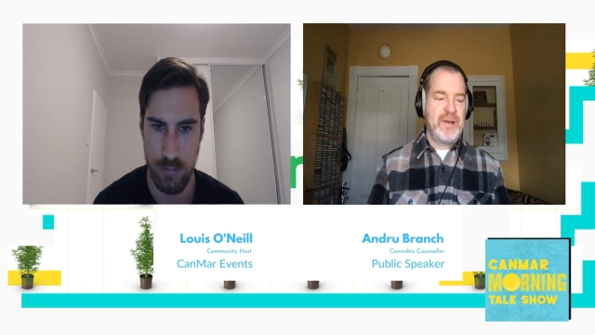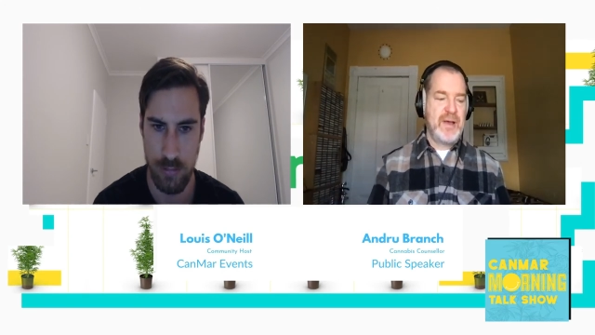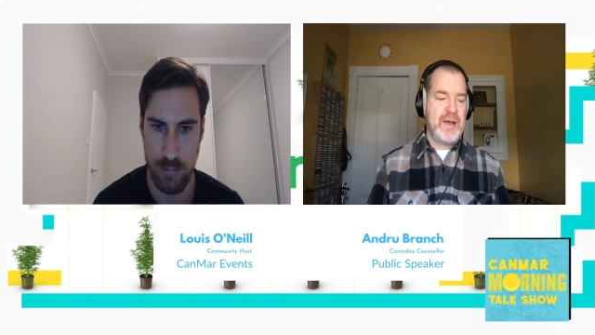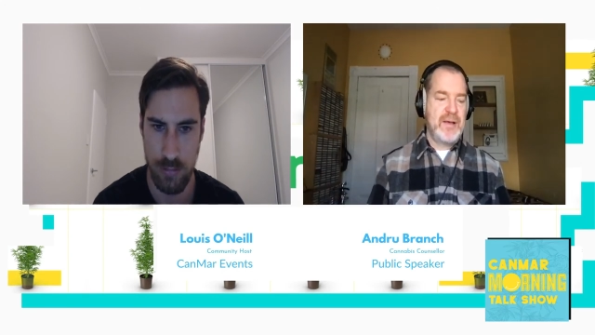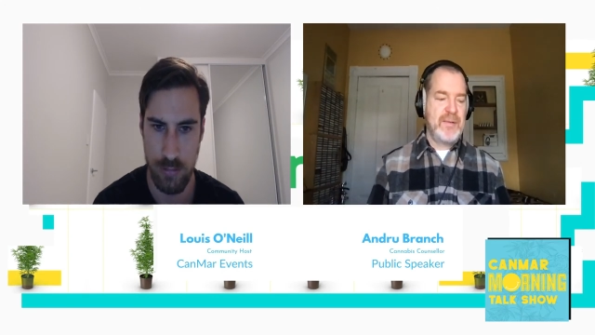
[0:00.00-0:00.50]

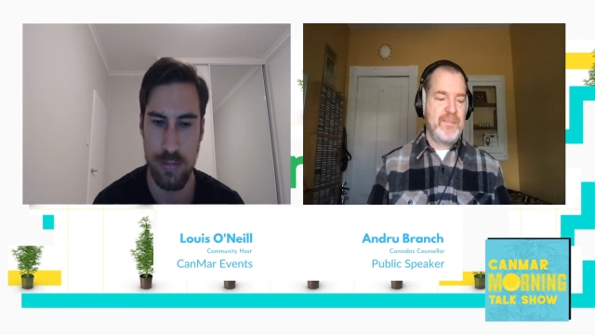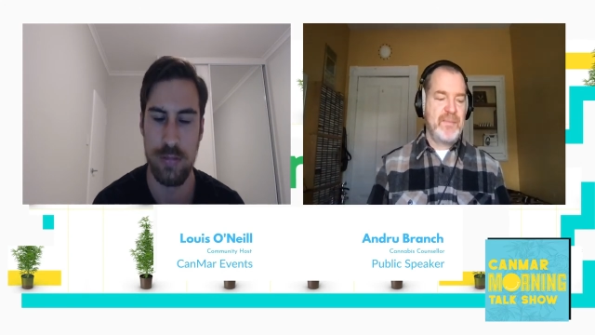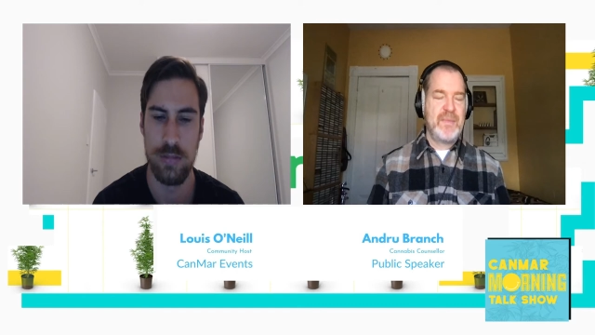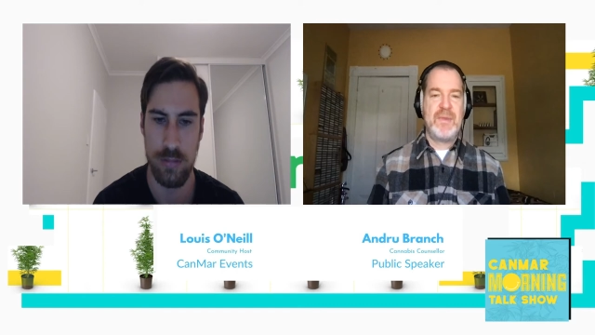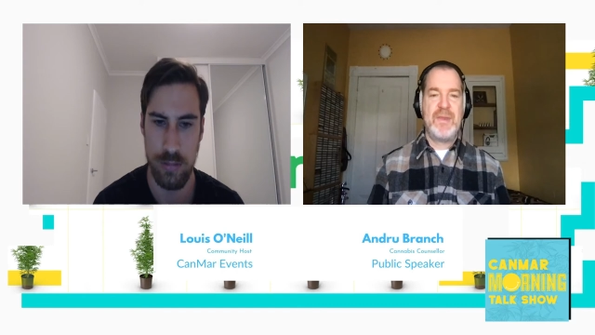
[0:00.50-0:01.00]
Speaker 1: Uh,
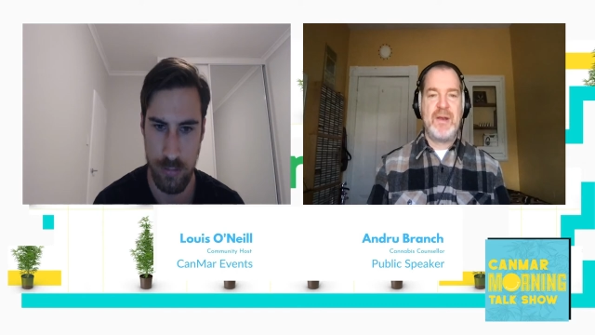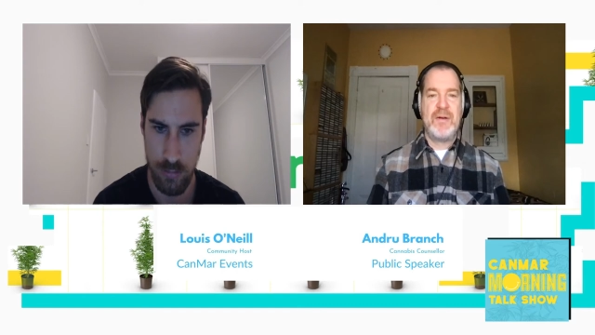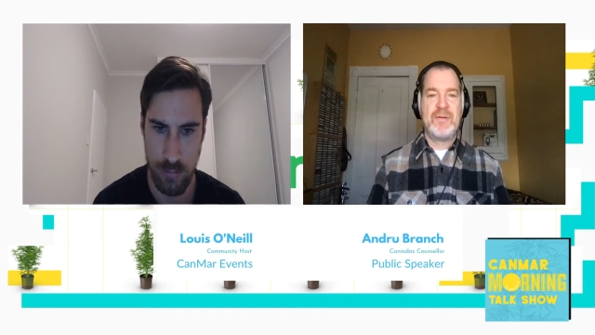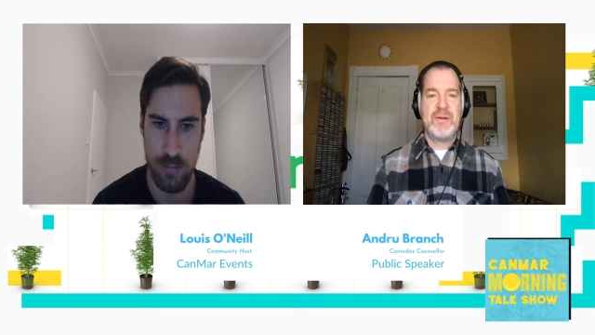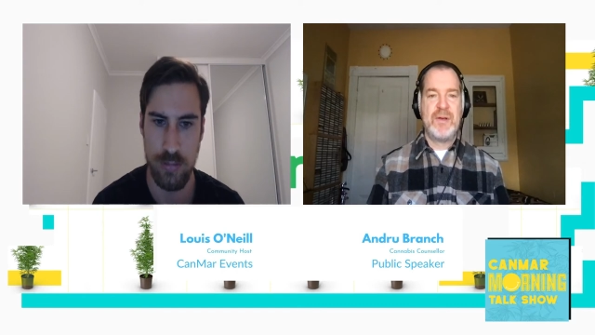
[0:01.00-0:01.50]
you
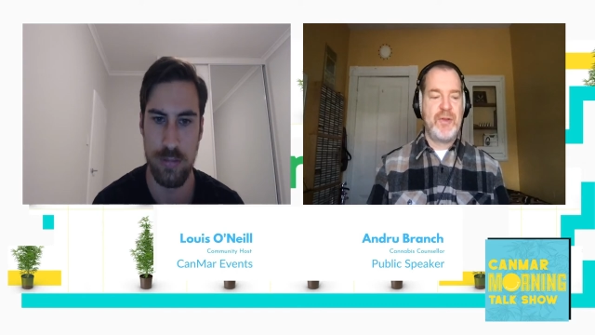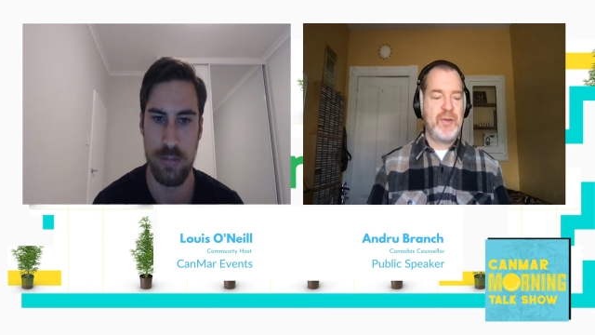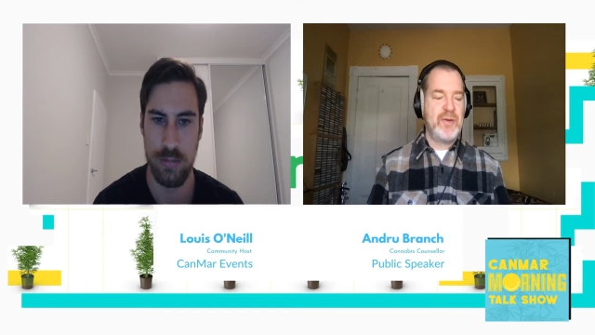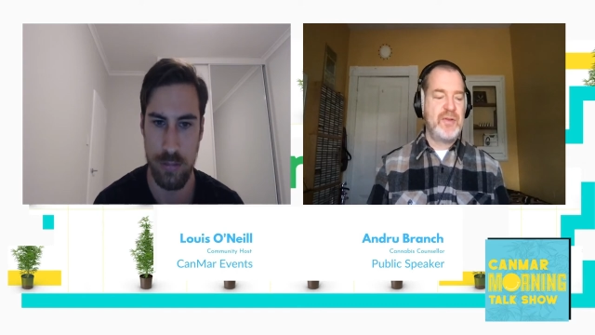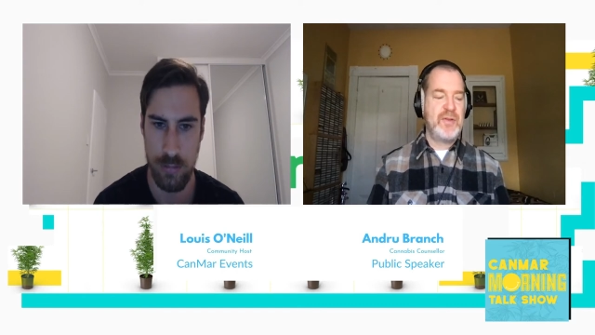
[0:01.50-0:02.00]
know,
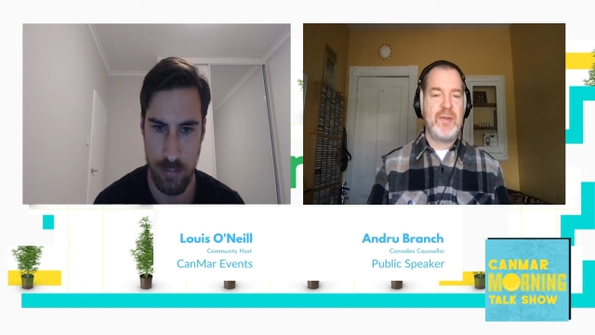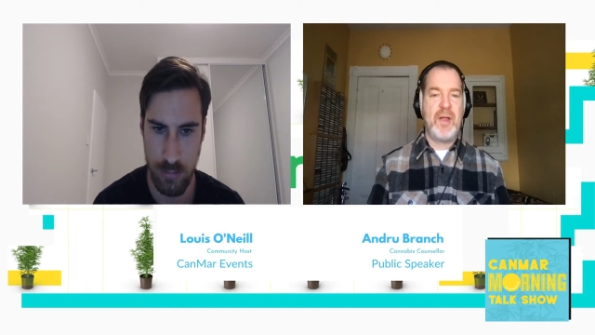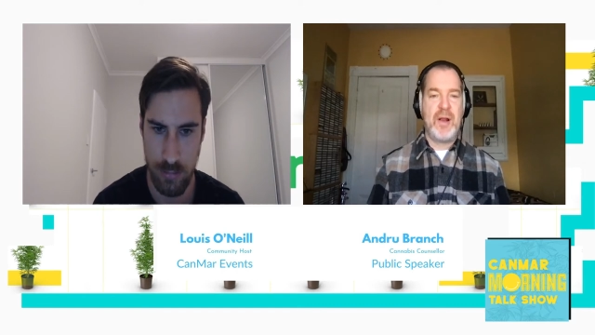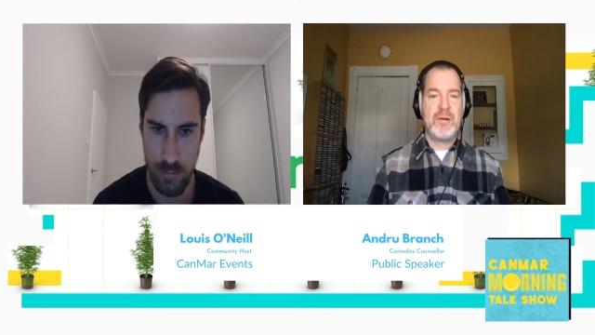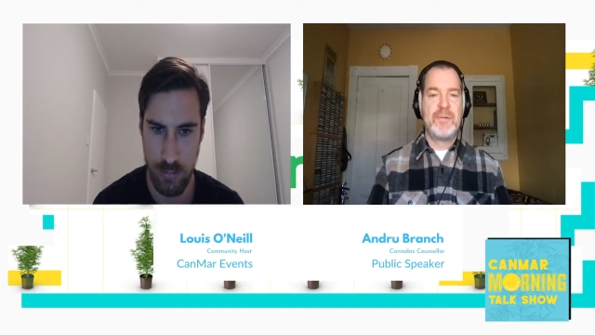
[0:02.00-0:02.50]
alluded to
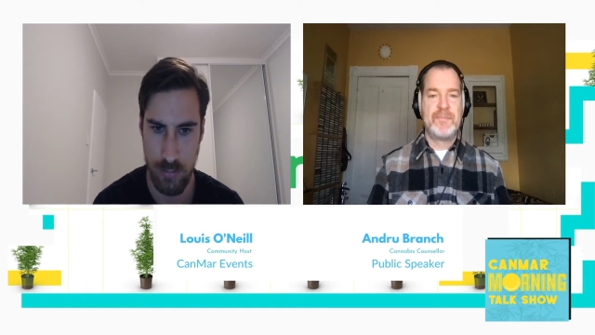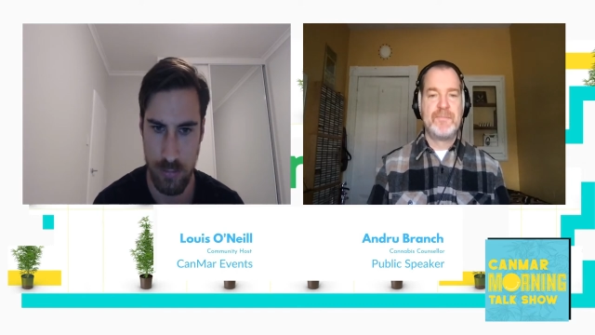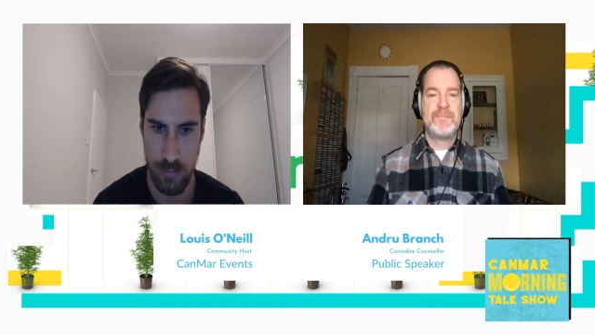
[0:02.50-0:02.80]
there.